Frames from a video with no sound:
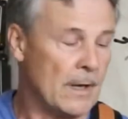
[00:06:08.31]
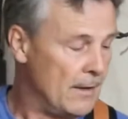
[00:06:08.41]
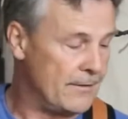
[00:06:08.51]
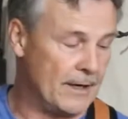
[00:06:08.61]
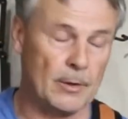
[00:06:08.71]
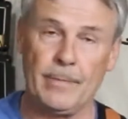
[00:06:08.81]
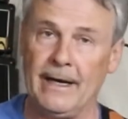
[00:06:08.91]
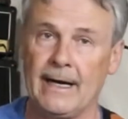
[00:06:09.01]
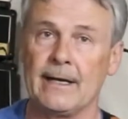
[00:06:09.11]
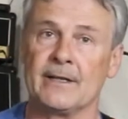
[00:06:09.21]
Thinner
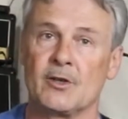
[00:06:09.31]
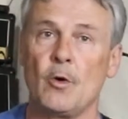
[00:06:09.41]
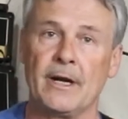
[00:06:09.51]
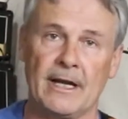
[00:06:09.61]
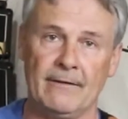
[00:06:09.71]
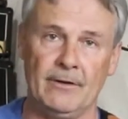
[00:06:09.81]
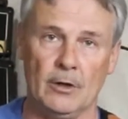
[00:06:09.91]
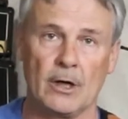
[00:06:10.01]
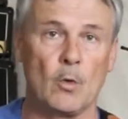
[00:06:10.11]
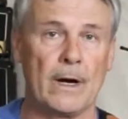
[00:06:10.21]
pick is going to give you
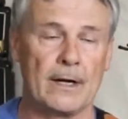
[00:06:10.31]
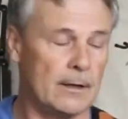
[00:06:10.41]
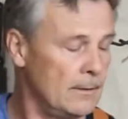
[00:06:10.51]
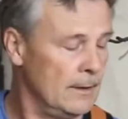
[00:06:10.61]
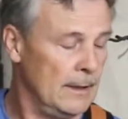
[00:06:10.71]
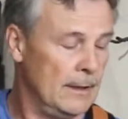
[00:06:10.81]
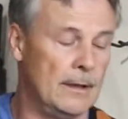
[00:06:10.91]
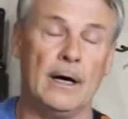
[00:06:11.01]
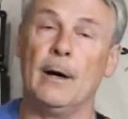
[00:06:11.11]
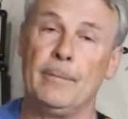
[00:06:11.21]
a quicker
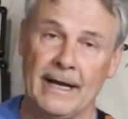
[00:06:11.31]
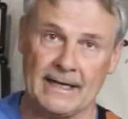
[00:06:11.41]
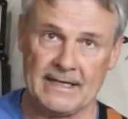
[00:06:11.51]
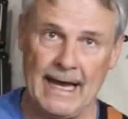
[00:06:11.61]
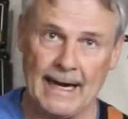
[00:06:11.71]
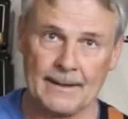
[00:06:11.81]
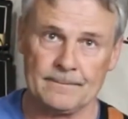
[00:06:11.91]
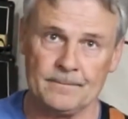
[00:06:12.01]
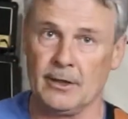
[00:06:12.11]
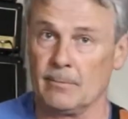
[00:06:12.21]
pick attack.
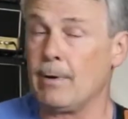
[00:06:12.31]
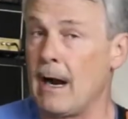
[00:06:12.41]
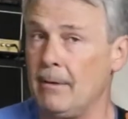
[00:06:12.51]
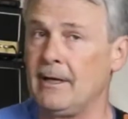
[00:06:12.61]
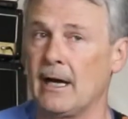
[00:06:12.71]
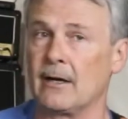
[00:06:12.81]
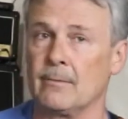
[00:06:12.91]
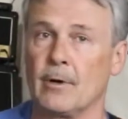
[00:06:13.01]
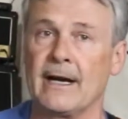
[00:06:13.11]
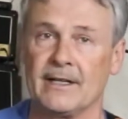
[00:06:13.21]
You're probably not going to
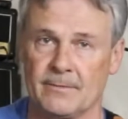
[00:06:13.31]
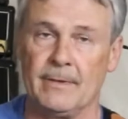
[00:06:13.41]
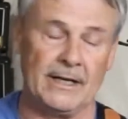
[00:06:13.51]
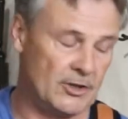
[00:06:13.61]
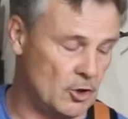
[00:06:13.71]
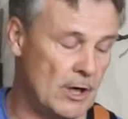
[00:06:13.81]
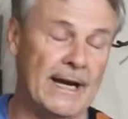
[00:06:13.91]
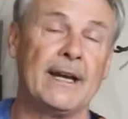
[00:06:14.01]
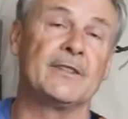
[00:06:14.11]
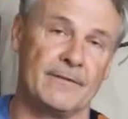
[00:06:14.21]
break as many
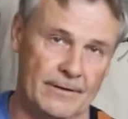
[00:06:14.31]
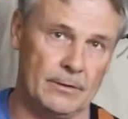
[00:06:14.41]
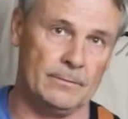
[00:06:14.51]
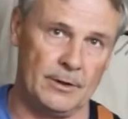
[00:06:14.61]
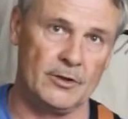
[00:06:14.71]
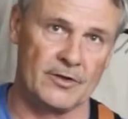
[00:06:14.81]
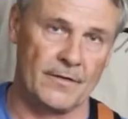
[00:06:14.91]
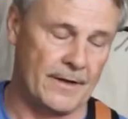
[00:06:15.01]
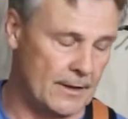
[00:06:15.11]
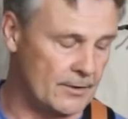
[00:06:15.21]
strings if you use a
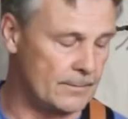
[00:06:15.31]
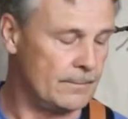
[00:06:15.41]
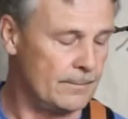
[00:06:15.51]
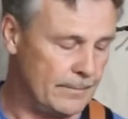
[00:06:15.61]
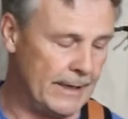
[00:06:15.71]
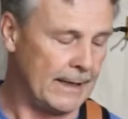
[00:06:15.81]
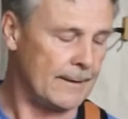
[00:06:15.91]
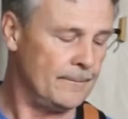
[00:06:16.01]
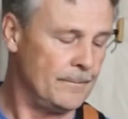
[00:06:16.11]
thinner pick.